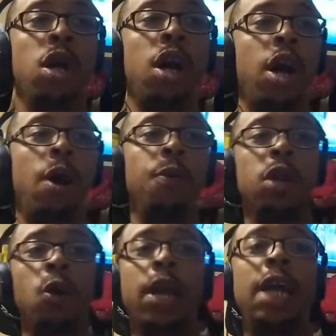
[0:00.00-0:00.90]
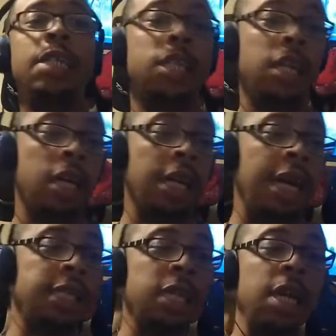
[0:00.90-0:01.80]
um, the location of the
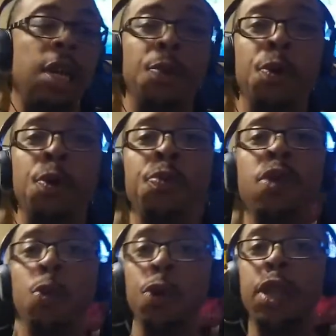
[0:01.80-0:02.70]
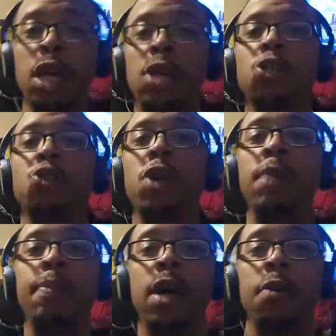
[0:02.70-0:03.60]
antenna in the room with the
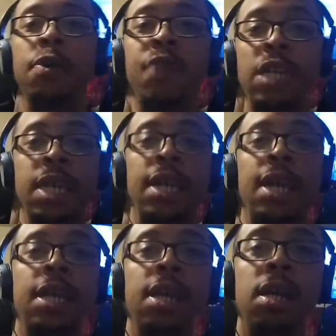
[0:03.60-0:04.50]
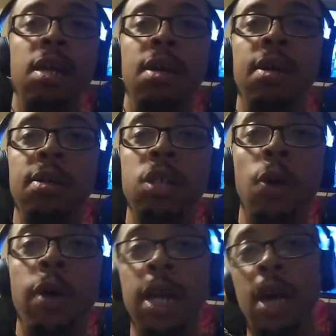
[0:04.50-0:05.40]
Clearstream um, device connected. So
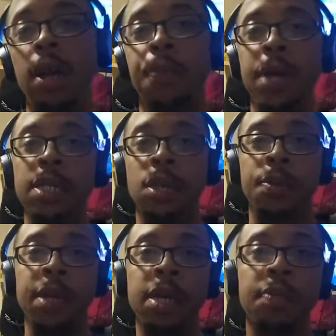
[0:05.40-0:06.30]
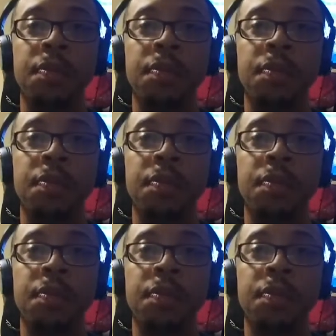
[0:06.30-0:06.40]
it all depends on man.